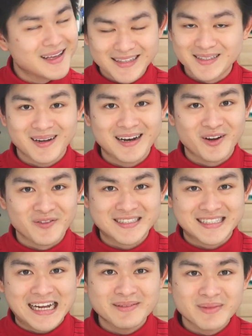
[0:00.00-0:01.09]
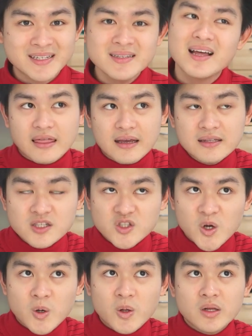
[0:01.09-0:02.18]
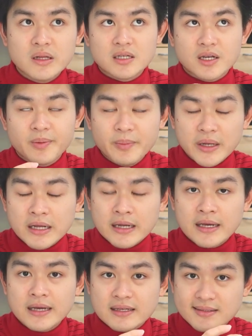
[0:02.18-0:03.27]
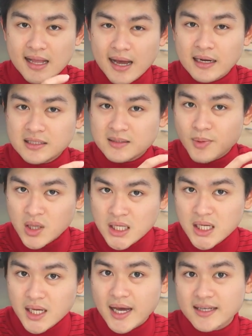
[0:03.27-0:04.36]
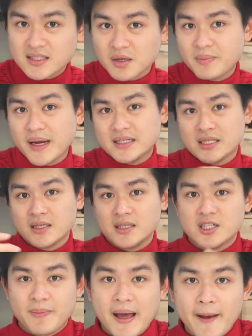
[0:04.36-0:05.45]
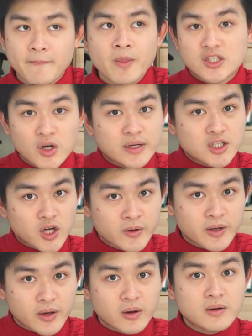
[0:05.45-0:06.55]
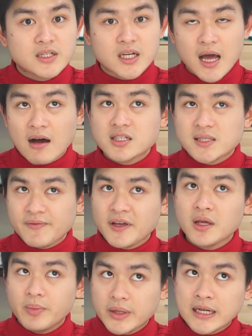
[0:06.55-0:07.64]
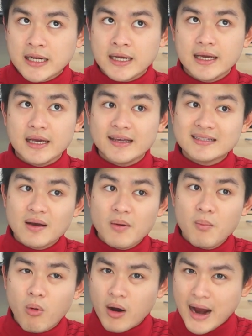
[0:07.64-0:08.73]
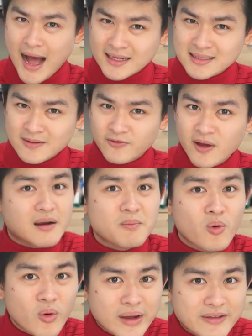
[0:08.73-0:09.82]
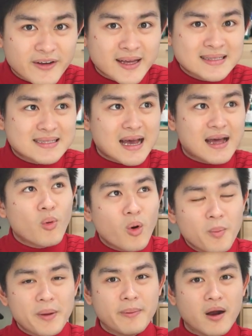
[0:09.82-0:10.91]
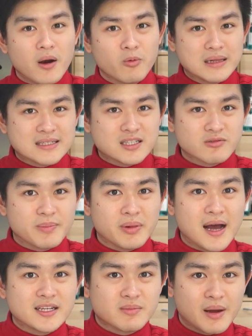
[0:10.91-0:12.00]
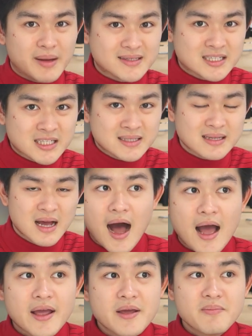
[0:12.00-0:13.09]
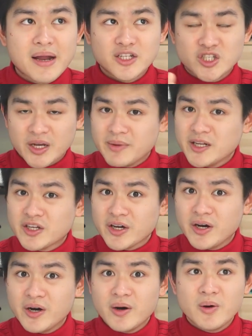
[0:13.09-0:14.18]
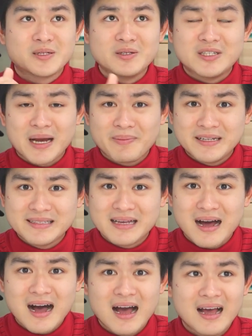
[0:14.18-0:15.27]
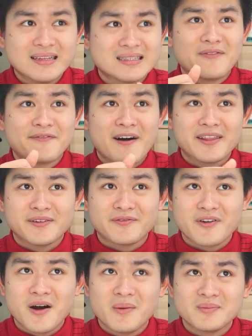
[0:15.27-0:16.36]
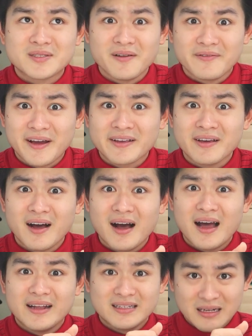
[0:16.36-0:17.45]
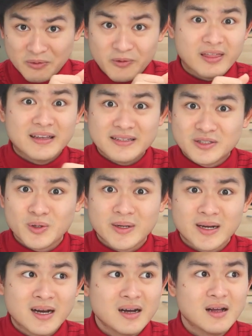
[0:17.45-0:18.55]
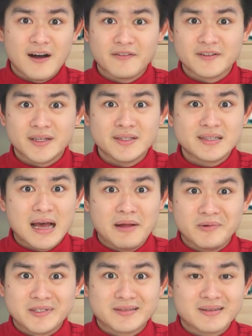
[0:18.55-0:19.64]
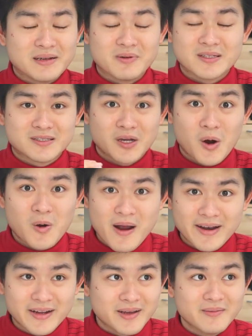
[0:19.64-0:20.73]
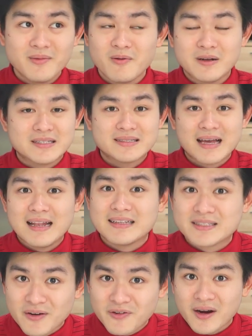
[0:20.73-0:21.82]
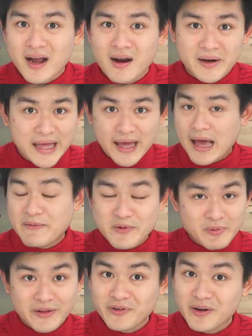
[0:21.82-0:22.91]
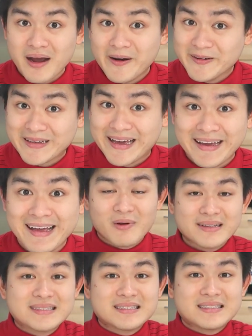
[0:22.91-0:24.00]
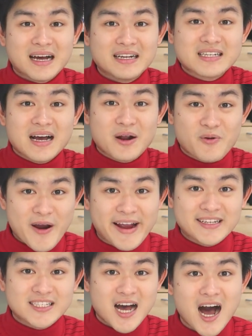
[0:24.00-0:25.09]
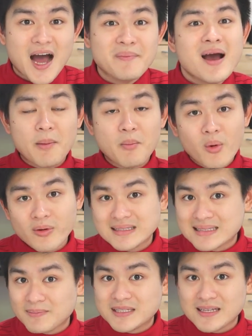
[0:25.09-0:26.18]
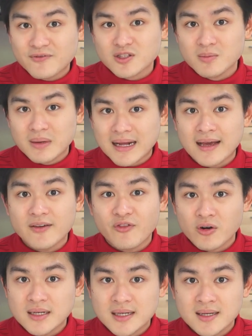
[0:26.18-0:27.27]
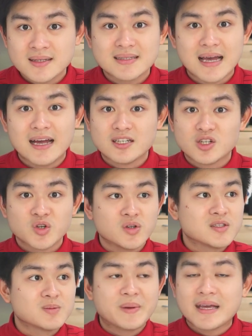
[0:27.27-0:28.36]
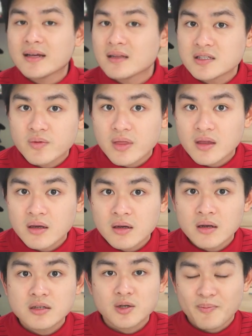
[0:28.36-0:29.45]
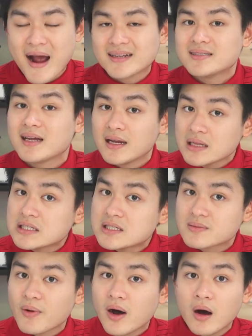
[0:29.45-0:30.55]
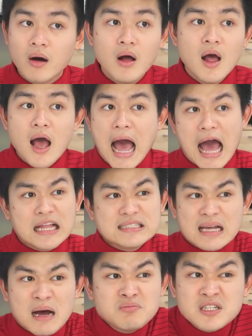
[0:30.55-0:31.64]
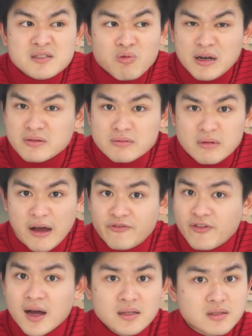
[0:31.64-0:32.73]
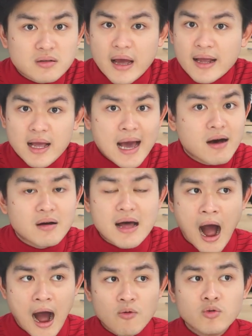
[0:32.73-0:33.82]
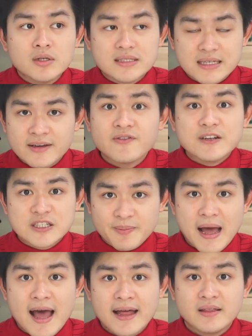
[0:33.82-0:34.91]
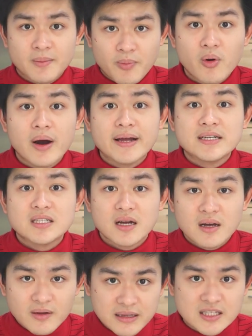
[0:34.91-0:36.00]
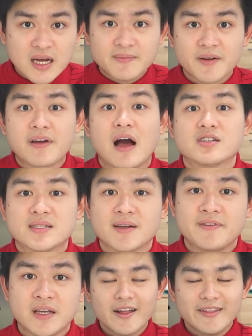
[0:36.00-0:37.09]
It's not an overstatement. I think in Seoul, the community is slightly smaller as compared to Japan. So in Tokyo, the couch surfing community is more active. There are more events. More people are willing to reply to my messages. I met a German girl, 2 Japanese guys, a father from Slovakia, and with his daughter, 5 of us, and it was so random. We just said, let's go for karaoke, and we went for karaoke. It was such a great time. They are more receptive to meeting foreigners and to speak English with you, to practice their English as well. And some just want to have fun, to hang out. I would give Japan the point in terms of couch surfing.